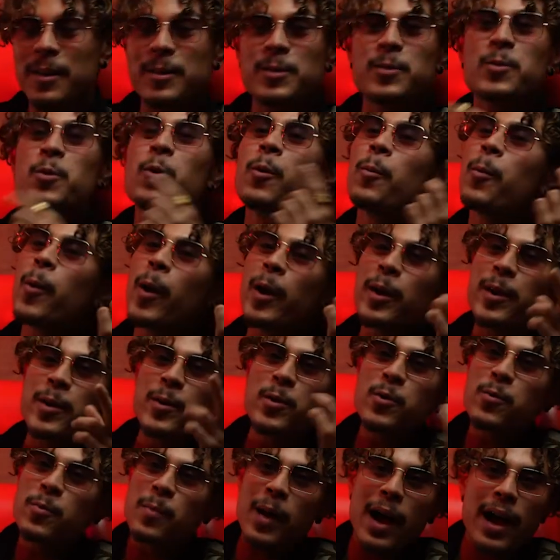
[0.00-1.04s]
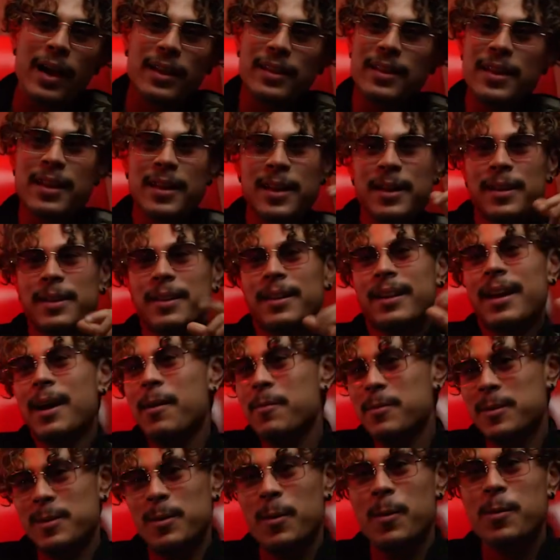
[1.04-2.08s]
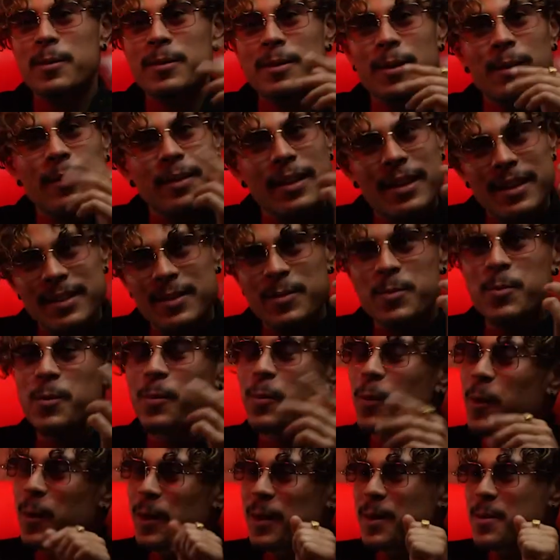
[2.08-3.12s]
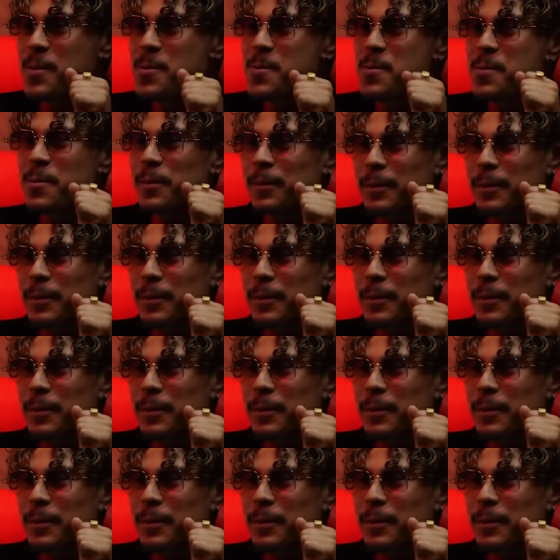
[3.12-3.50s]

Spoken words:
Schoolboy Q back then. I was always on that Schoolboy Q.